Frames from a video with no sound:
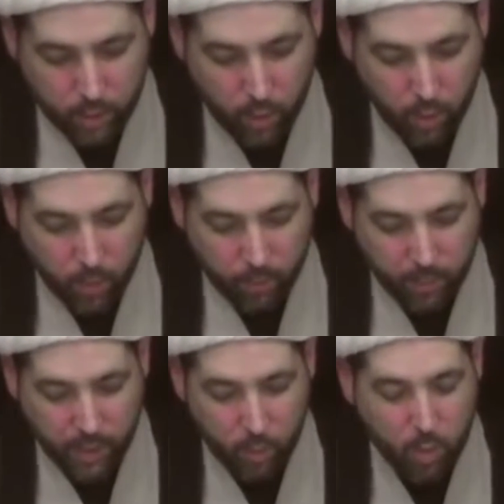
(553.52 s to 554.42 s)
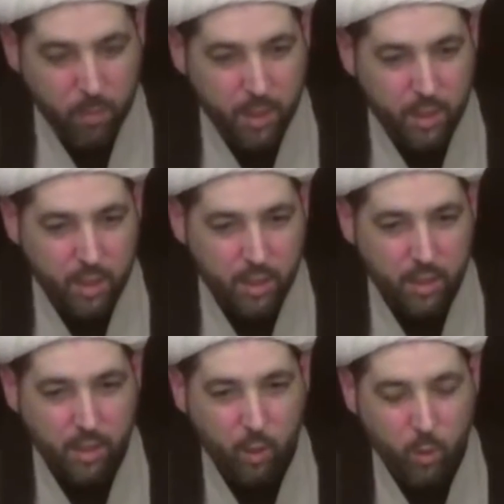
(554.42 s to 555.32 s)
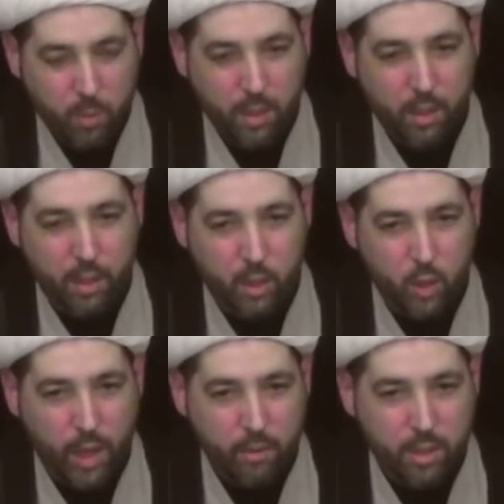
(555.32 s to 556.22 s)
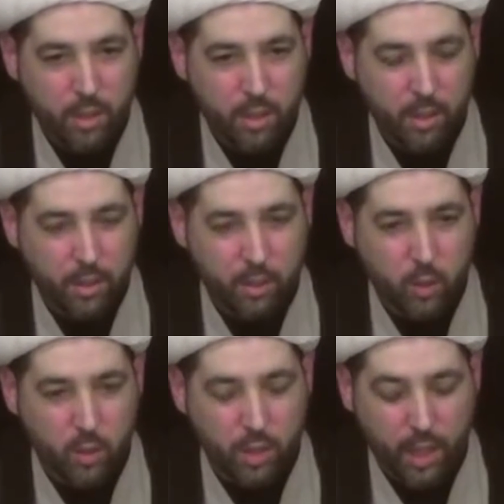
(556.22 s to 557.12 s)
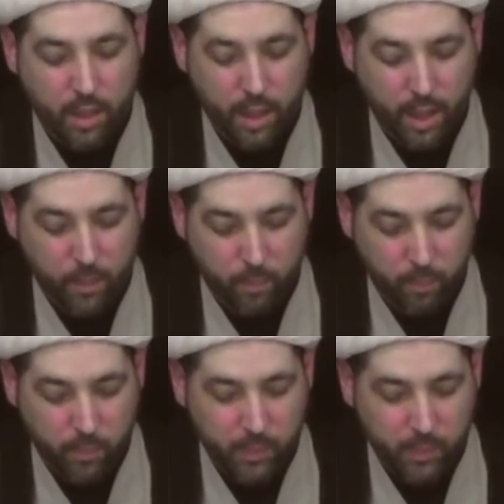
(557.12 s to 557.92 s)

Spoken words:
So it would be a travesty to say that